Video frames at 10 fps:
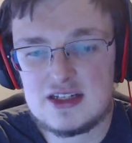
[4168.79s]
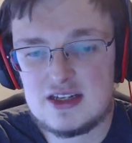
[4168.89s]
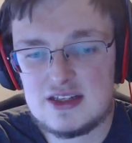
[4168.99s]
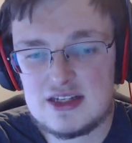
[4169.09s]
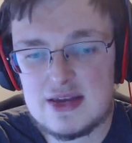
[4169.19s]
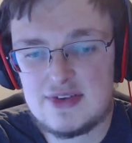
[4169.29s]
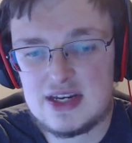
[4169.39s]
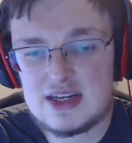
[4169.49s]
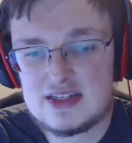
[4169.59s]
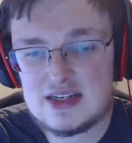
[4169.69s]
ten
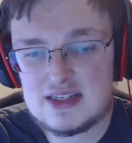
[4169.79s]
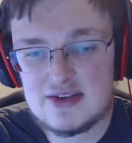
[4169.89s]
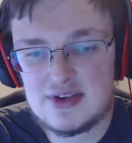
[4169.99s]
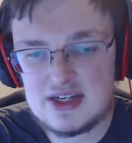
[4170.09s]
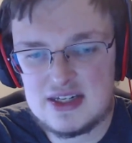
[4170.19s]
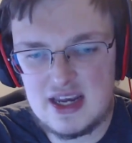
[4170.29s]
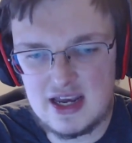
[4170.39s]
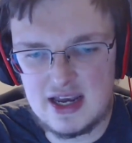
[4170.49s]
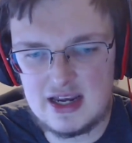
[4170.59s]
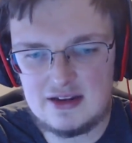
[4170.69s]
seventy and ten seventy T
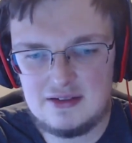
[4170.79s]
I,